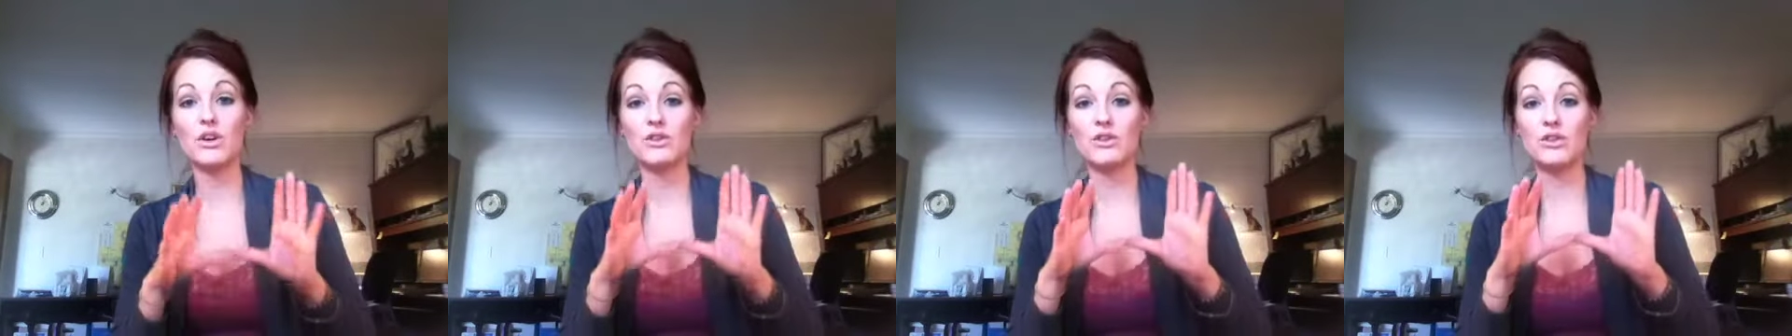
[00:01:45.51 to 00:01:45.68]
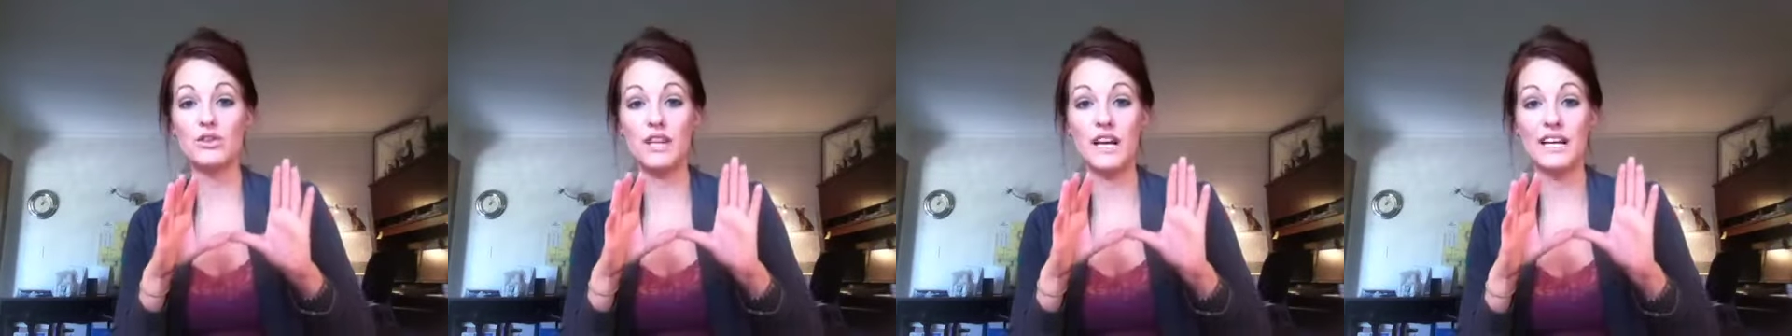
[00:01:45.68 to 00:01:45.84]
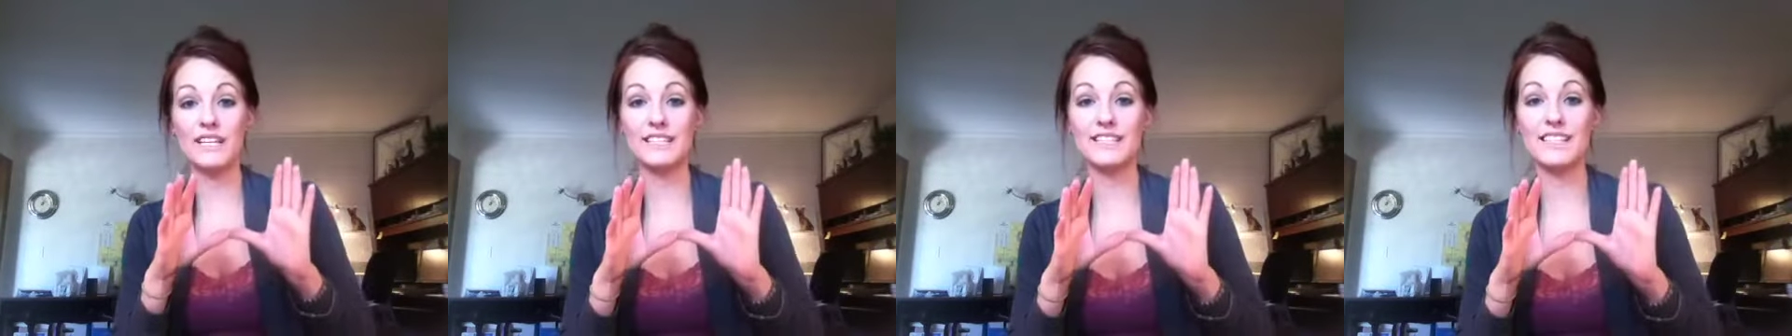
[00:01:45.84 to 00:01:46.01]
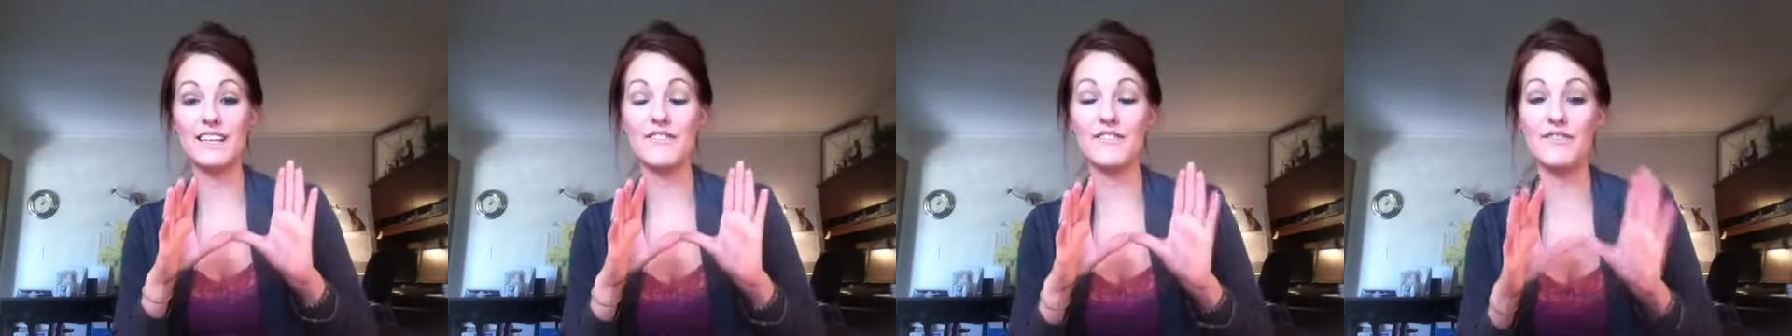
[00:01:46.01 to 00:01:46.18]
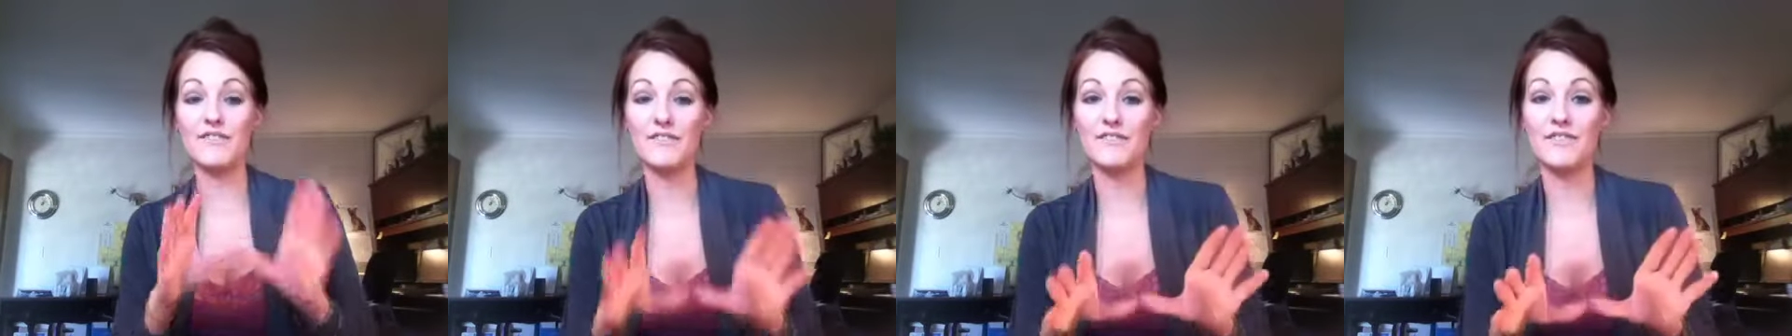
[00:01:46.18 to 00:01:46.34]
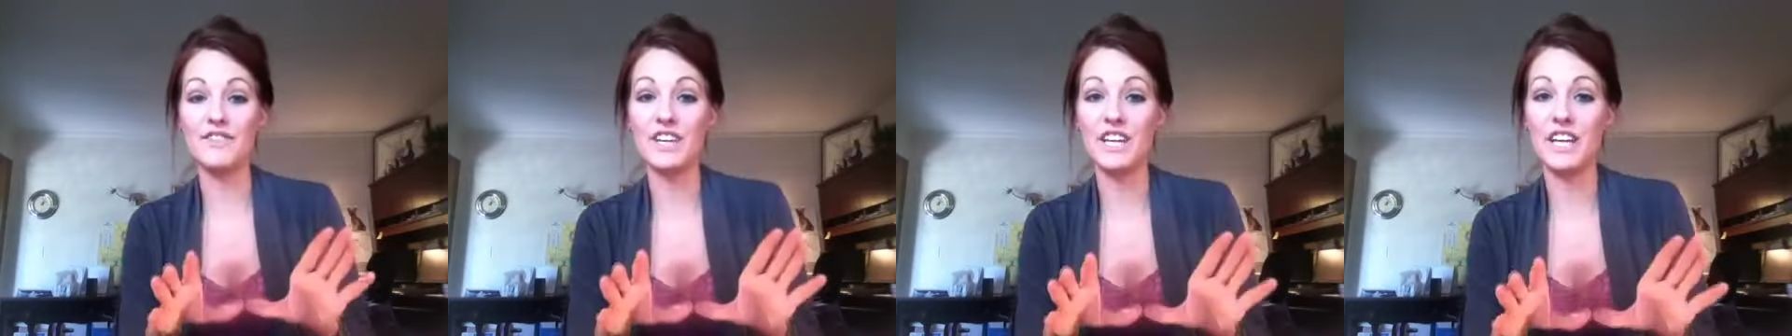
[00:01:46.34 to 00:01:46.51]
So that's if
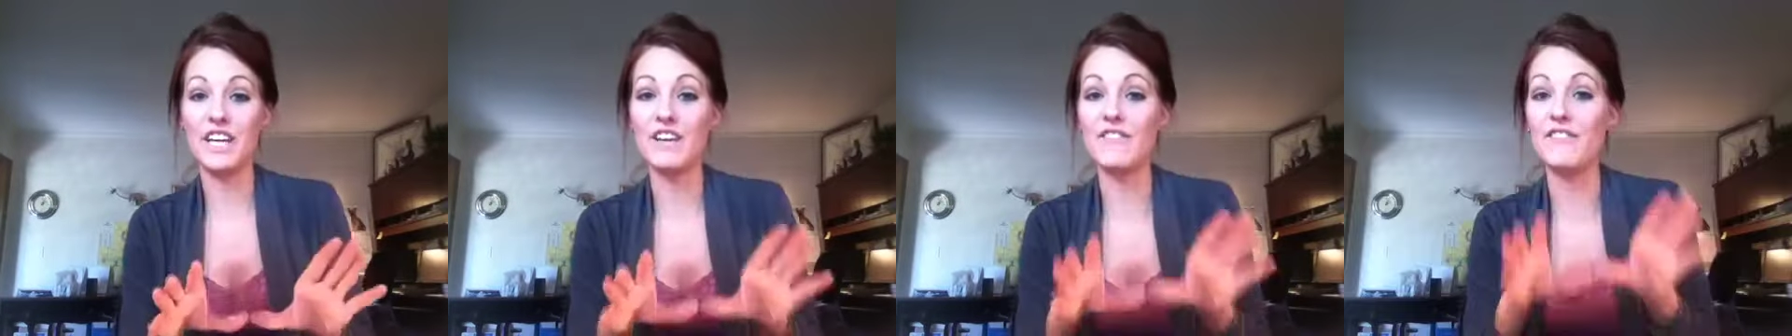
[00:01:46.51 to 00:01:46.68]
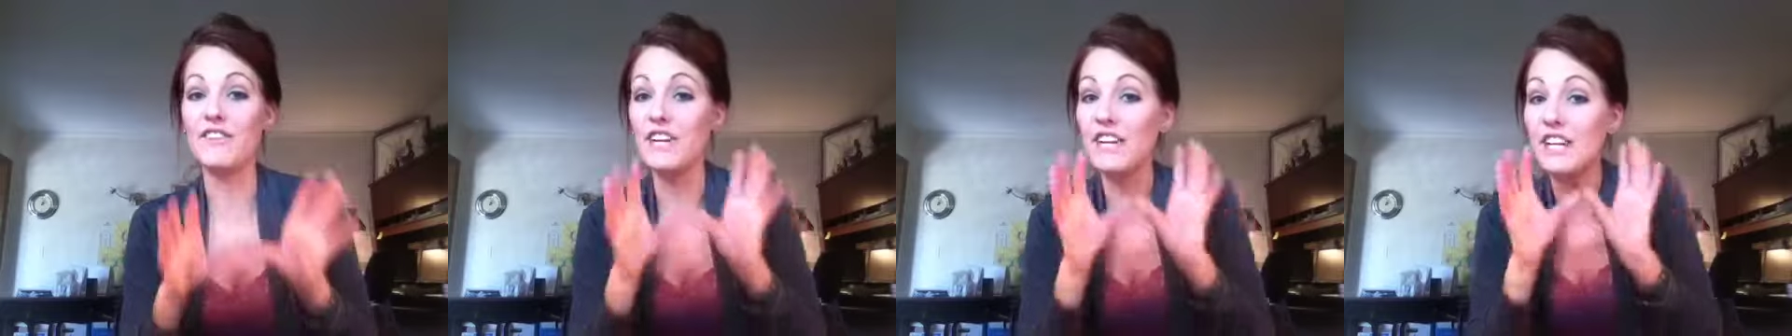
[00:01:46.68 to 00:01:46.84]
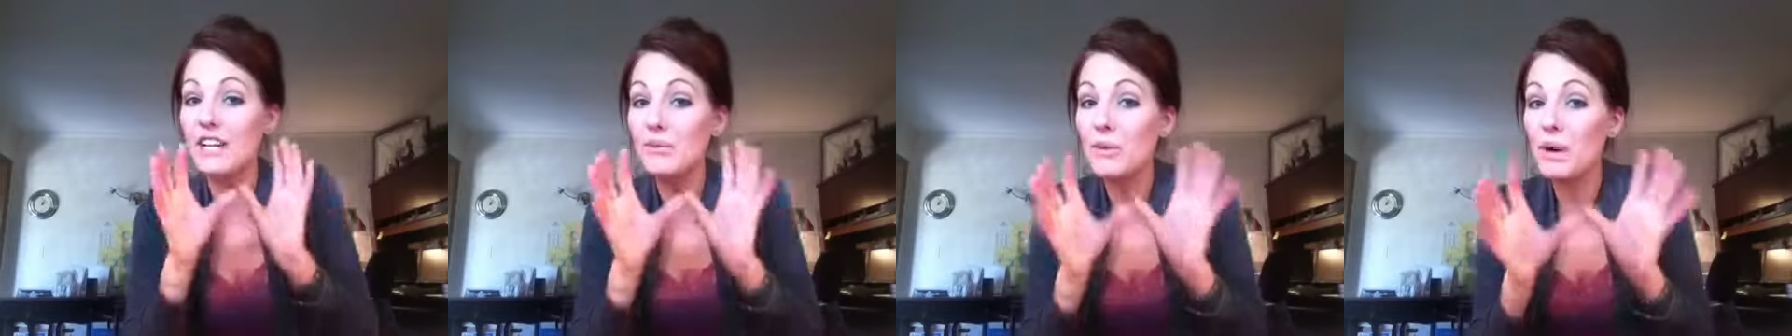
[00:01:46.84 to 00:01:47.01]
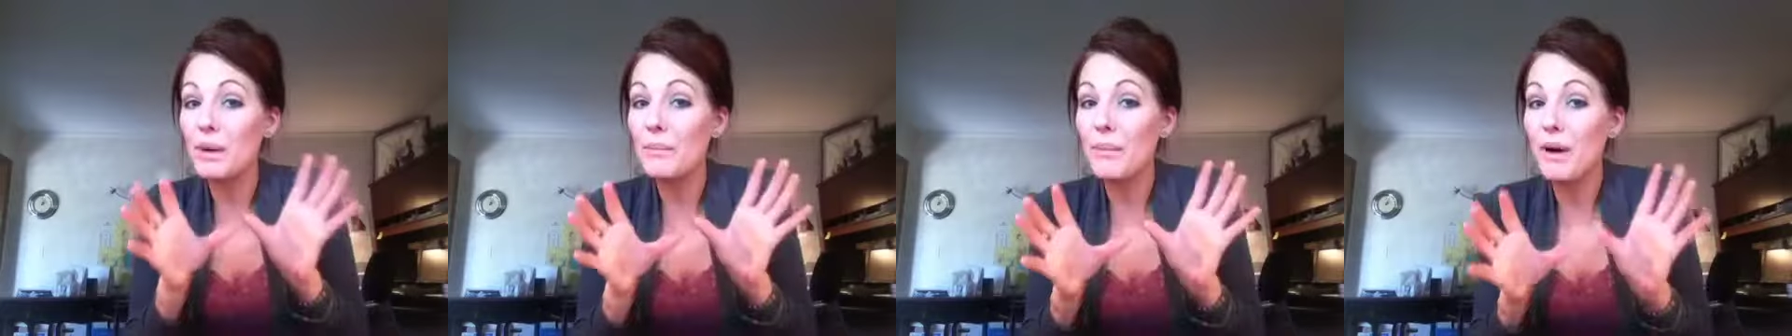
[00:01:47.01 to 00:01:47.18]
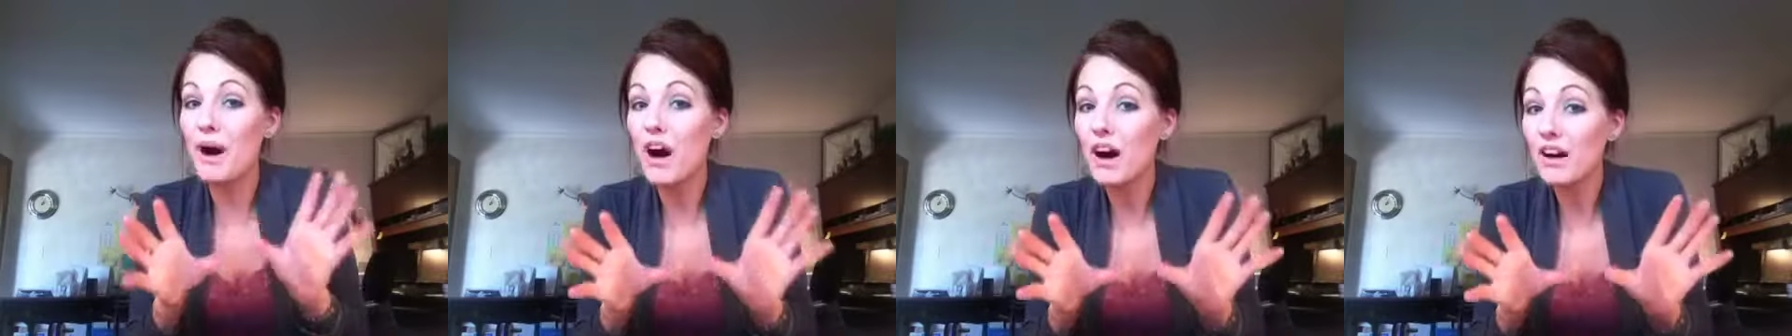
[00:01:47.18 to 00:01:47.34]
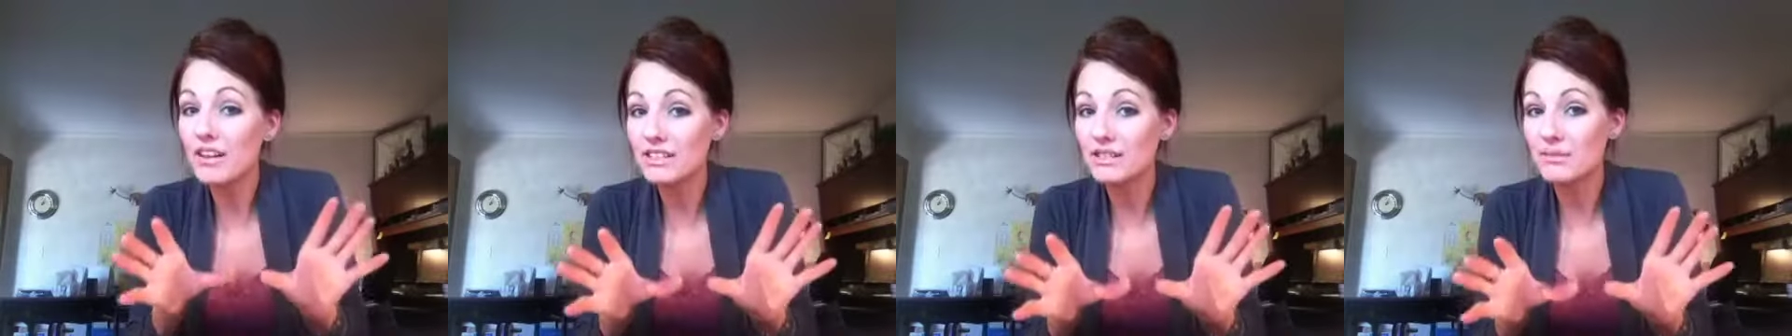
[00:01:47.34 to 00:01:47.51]
if any way
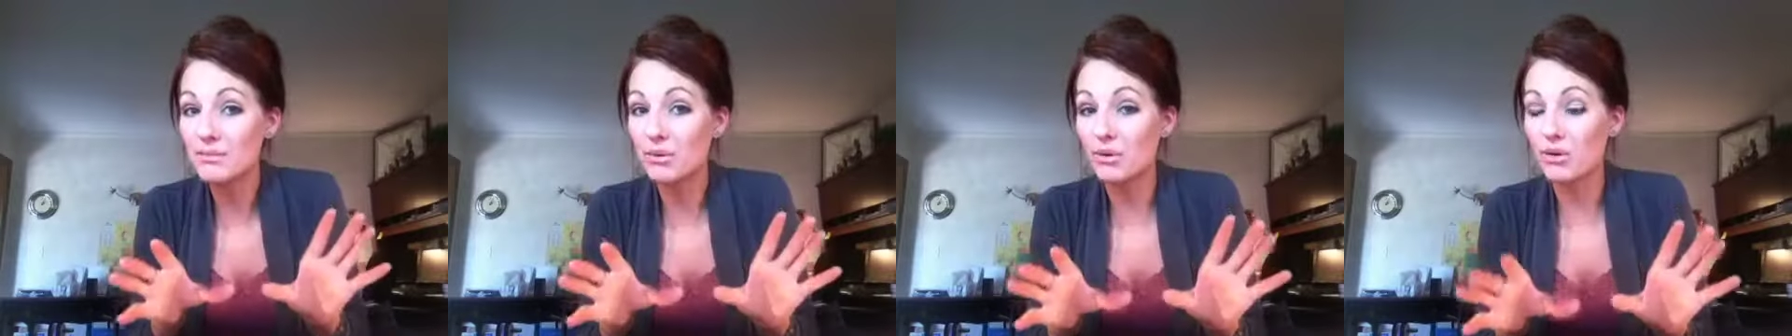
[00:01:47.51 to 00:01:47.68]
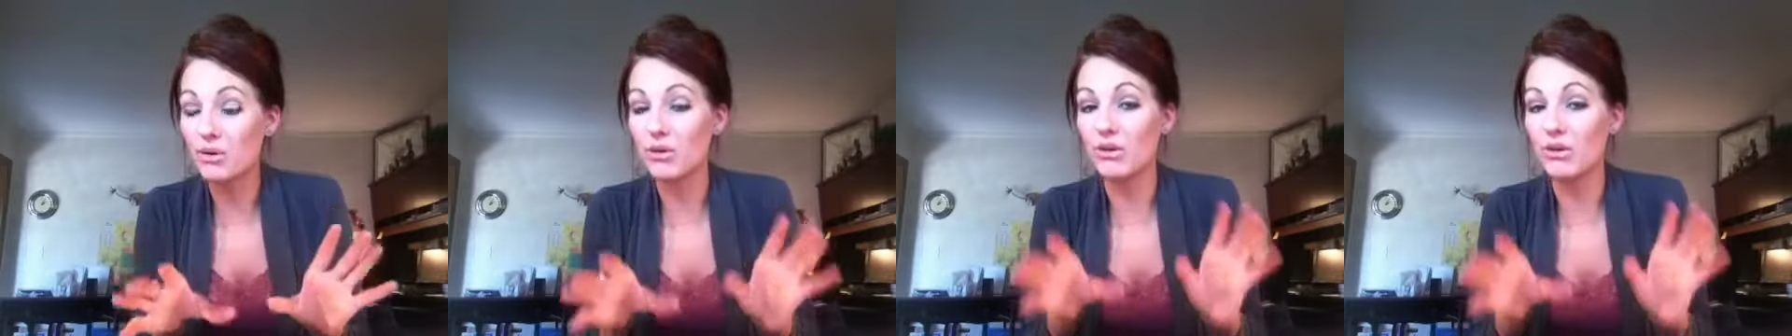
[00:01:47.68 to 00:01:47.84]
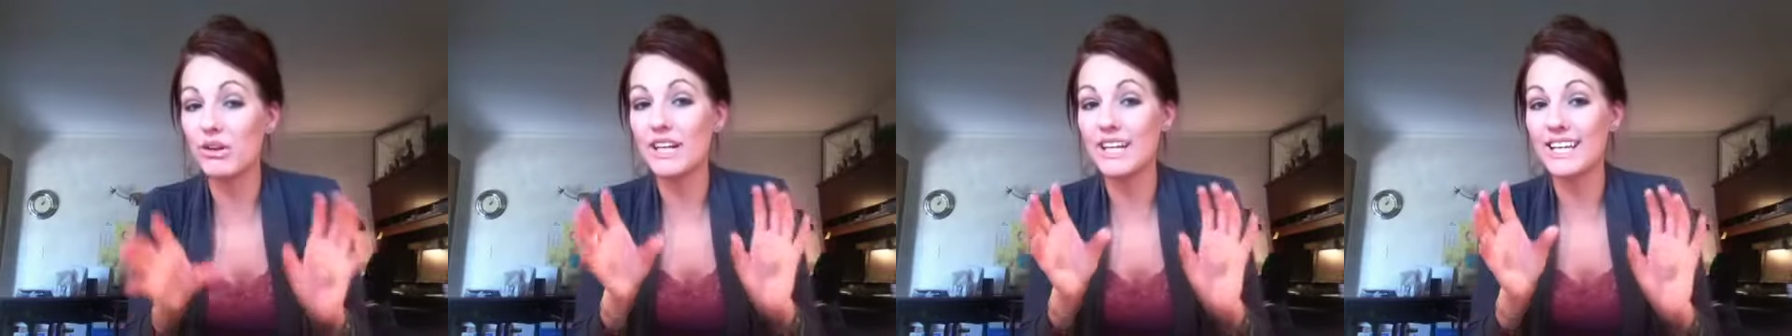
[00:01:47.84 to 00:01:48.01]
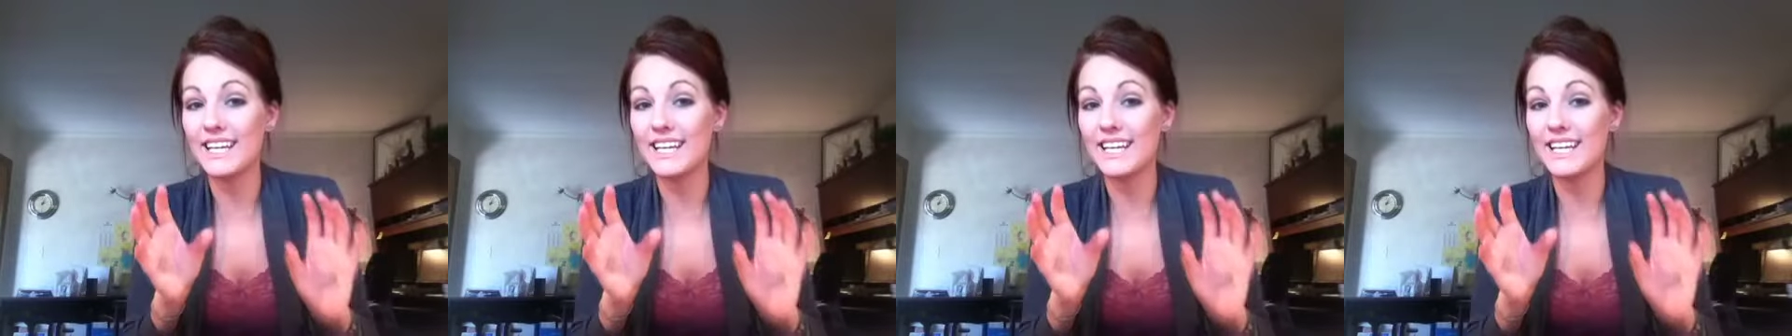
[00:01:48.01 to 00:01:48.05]
possible,